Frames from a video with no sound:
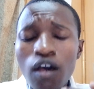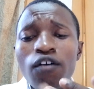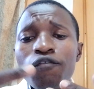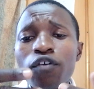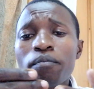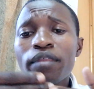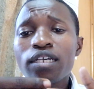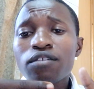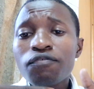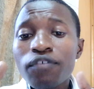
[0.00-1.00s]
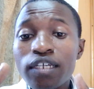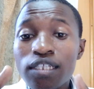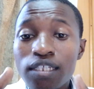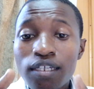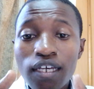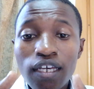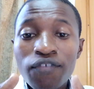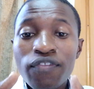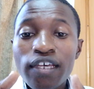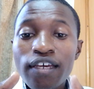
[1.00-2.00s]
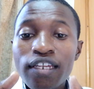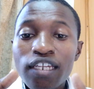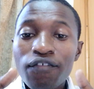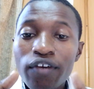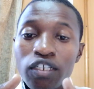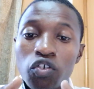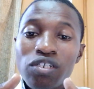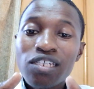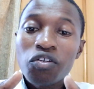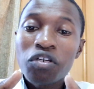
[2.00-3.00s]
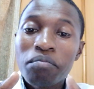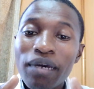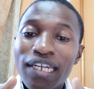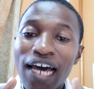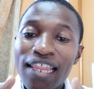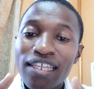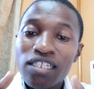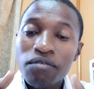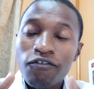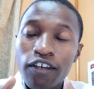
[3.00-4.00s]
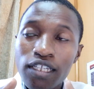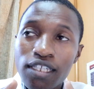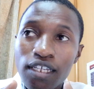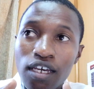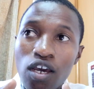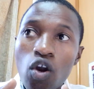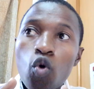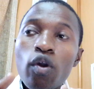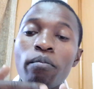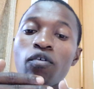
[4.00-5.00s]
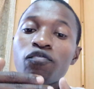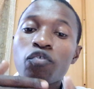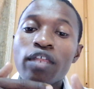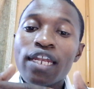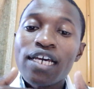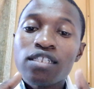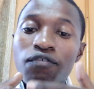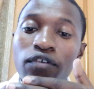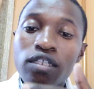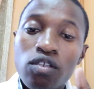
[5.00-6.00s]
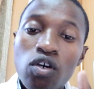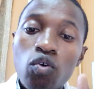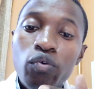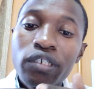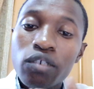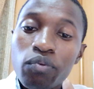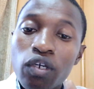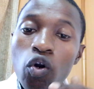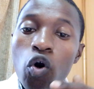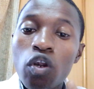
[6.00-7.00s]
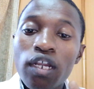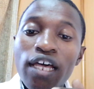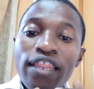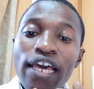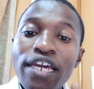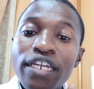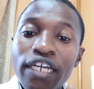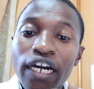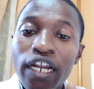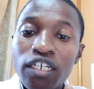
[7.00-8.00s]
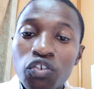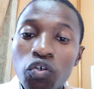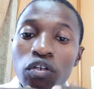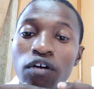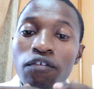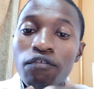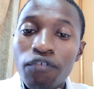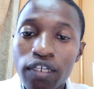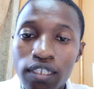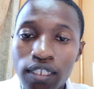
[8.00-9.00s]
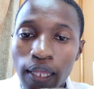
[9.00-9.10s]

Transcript: From this phase, if the intervention is not met at this phase, we move to the next phase, which we call the integration phase.